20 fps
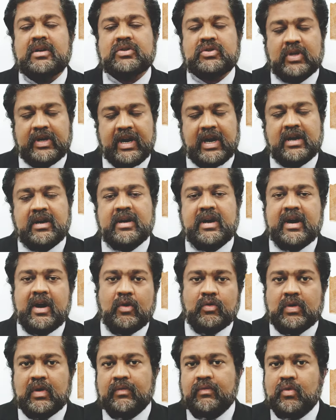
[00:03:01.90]
out
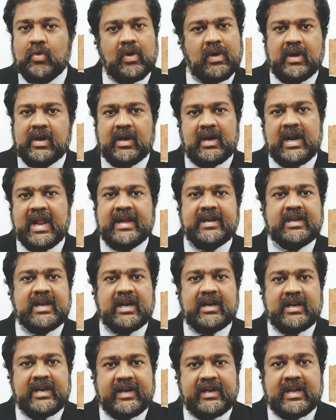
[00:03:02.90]
of 200, like
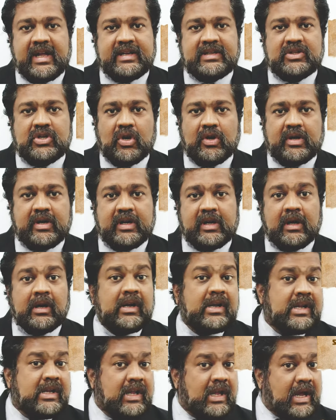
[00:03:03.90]
that data is not there.
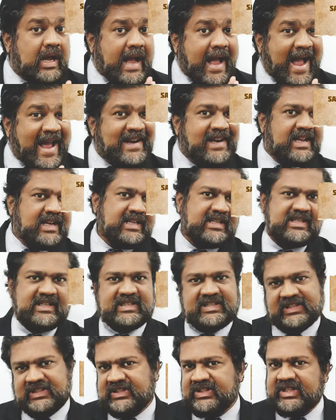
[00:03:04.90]

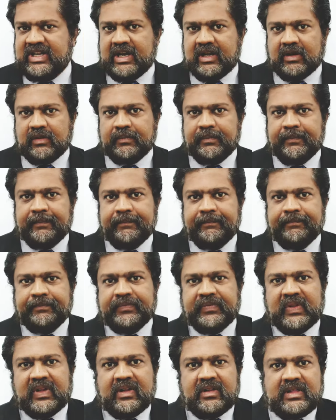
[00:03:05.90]
Analysis is there.
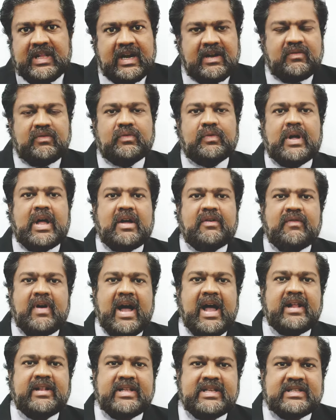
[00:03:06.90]
That
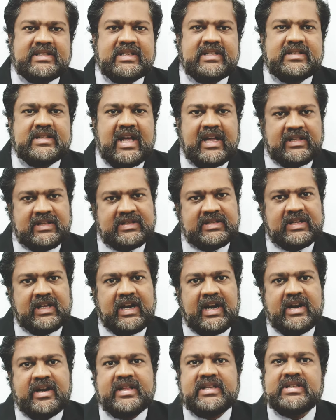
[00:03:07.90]
why this is the
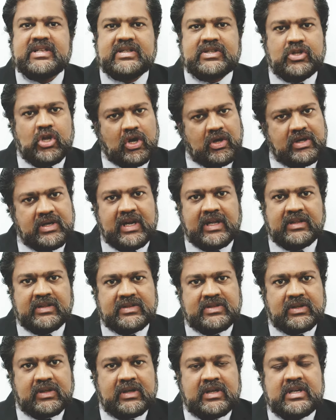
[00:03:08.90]
answer and this is not the
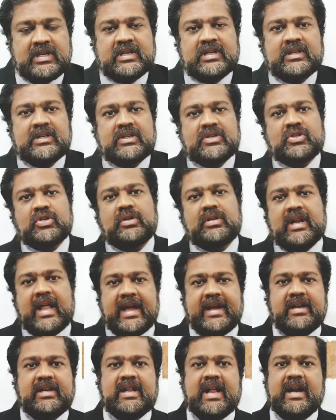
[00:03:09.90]
answer. So
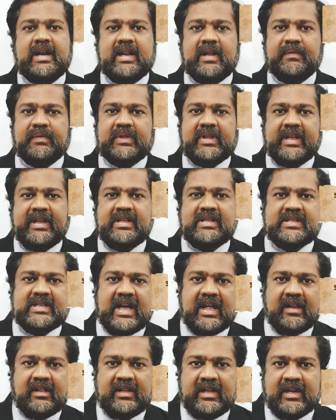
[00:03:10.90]
like that, if things
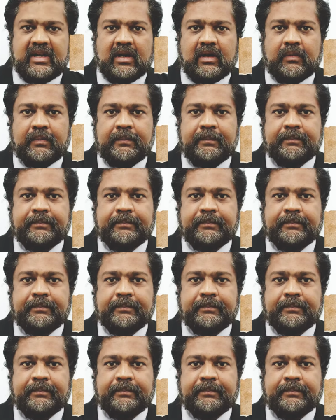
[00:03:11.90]
are there,